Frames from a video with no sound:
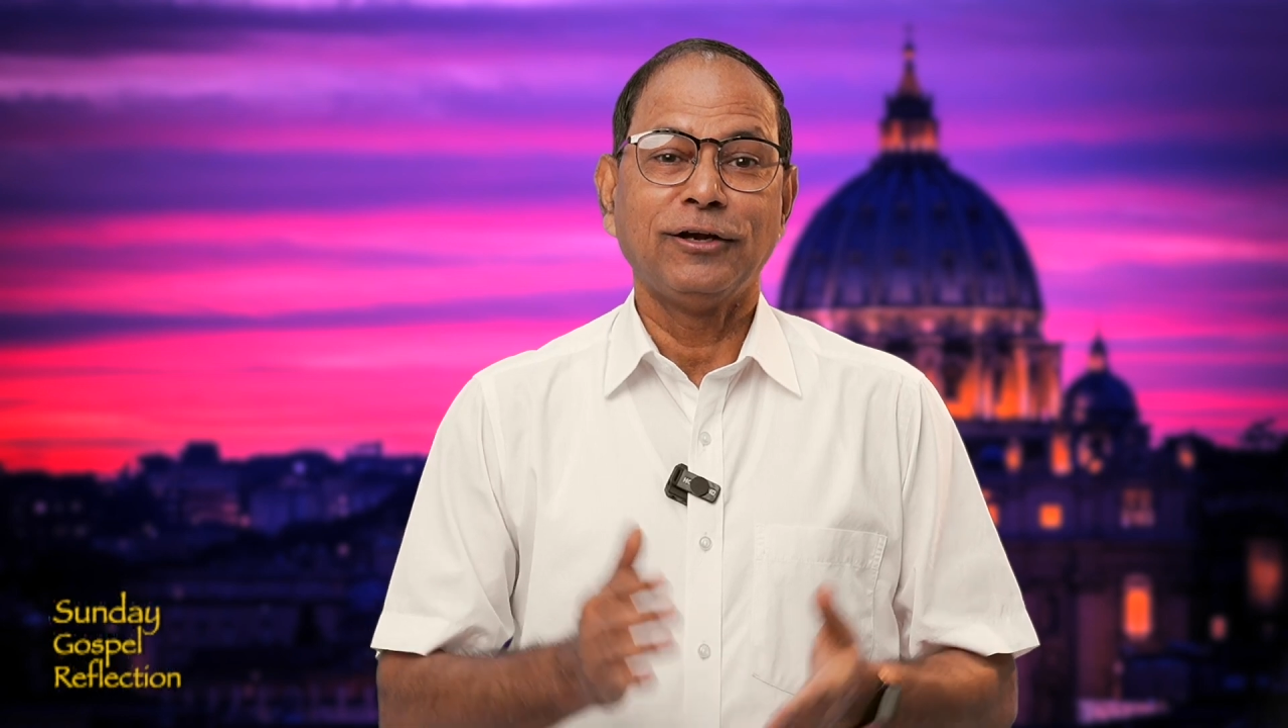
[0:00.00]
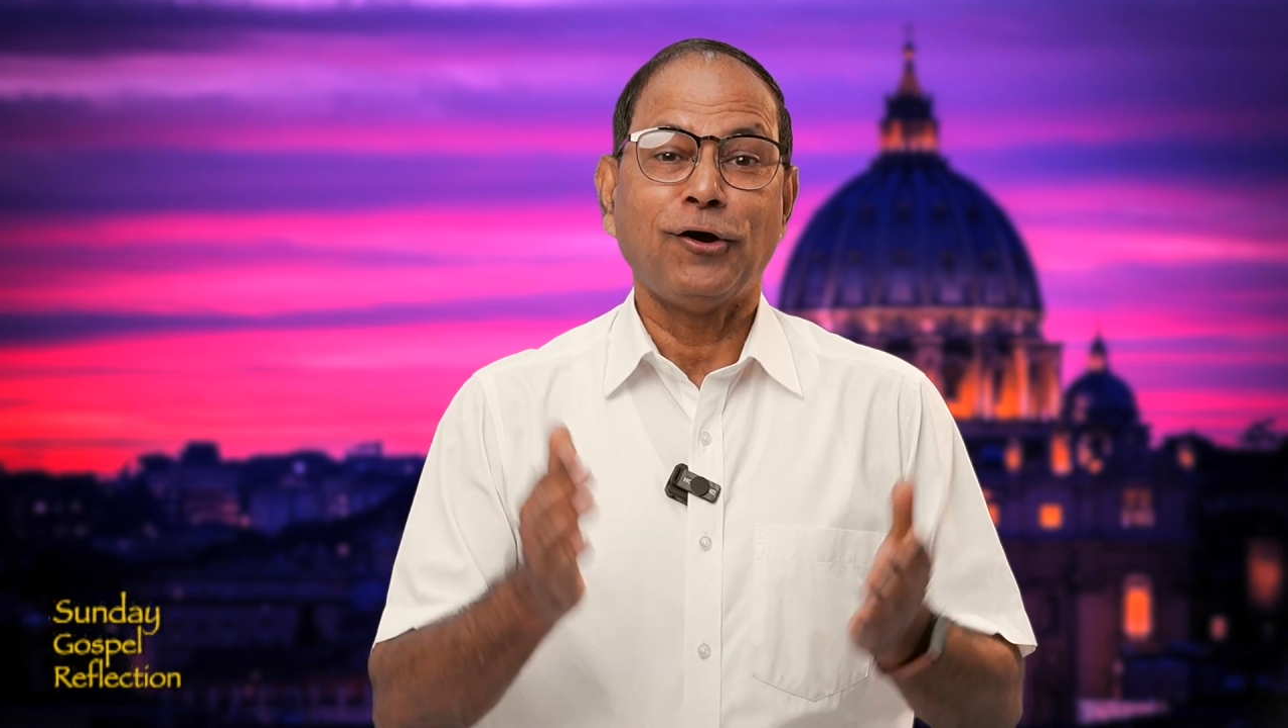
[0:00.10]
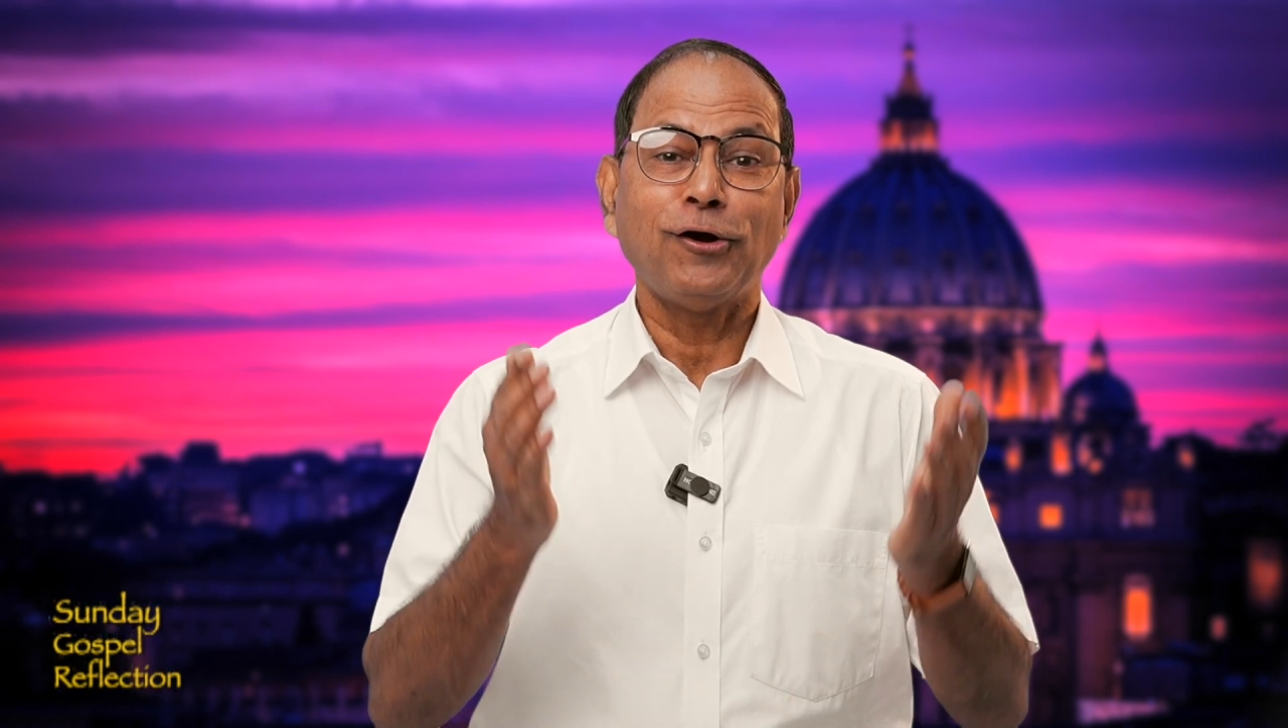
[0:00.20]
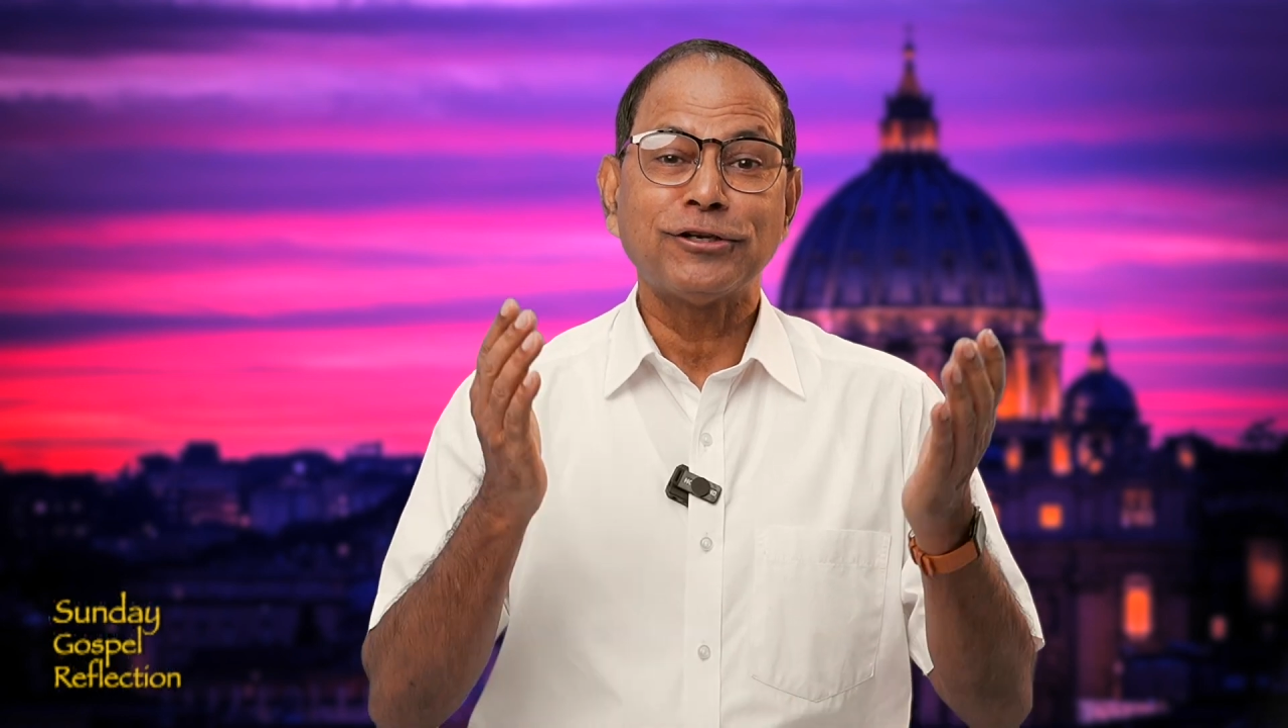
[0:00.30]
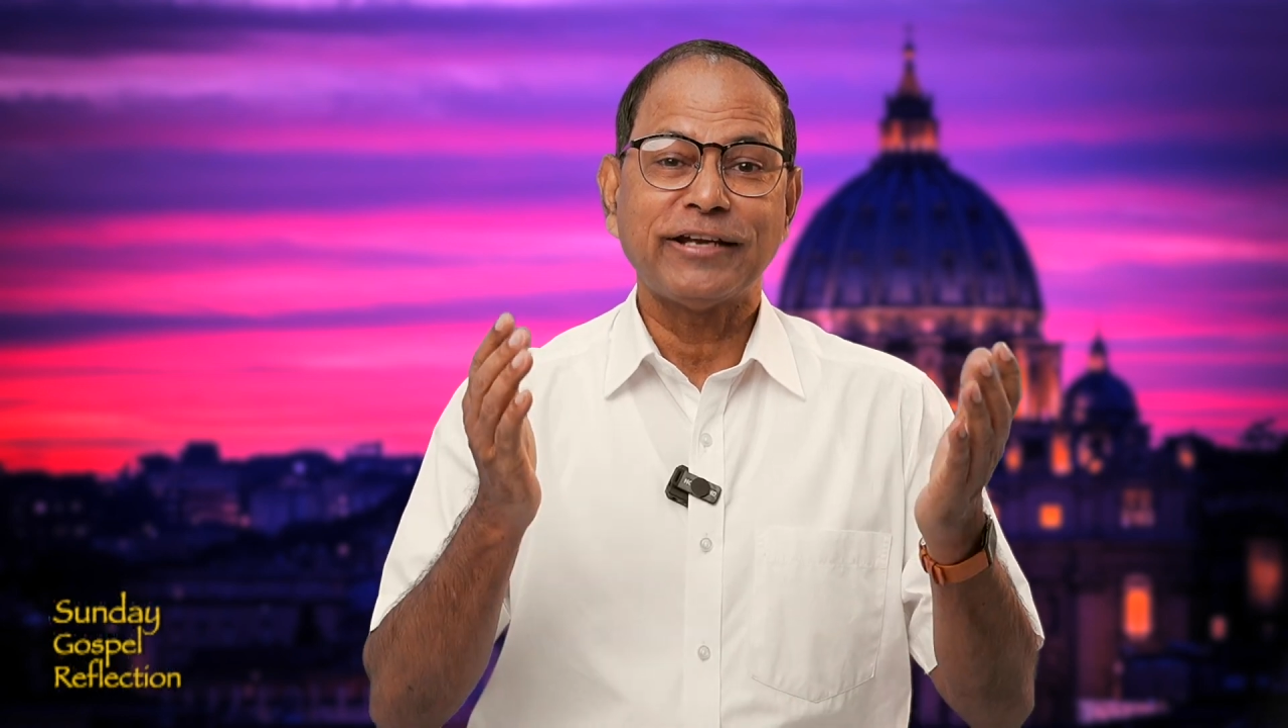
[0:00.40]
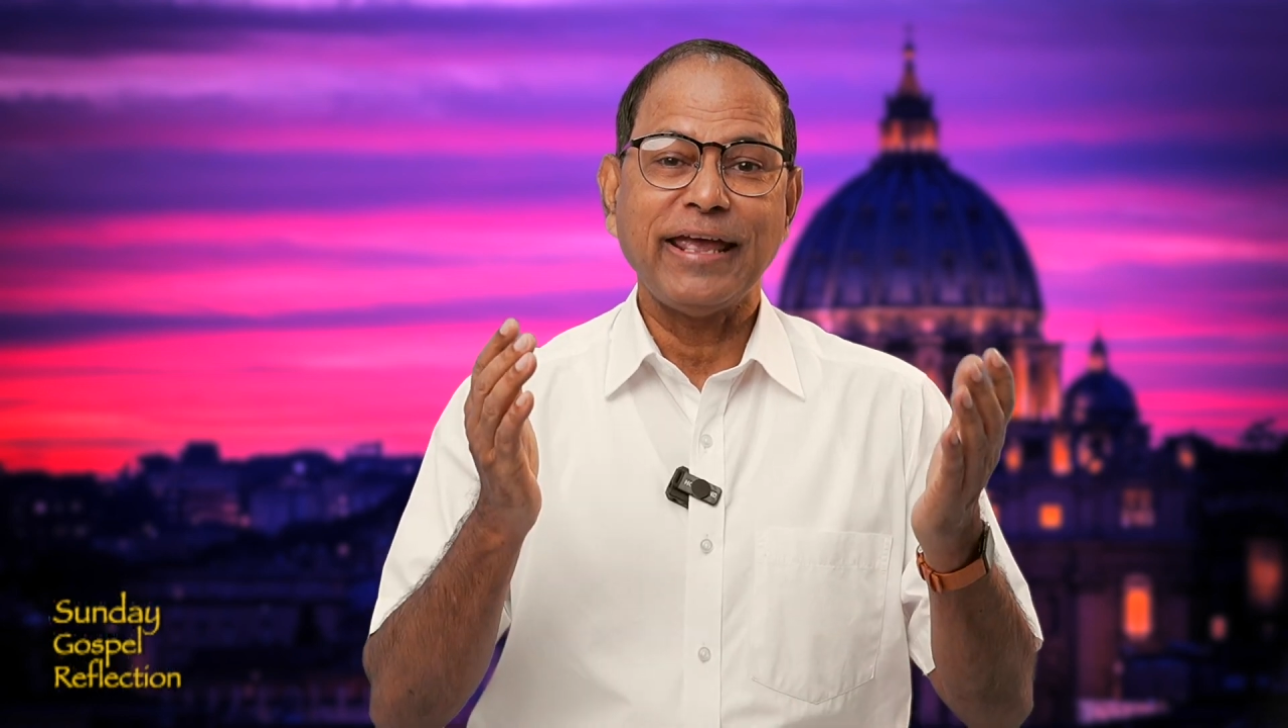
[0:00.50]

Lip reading: God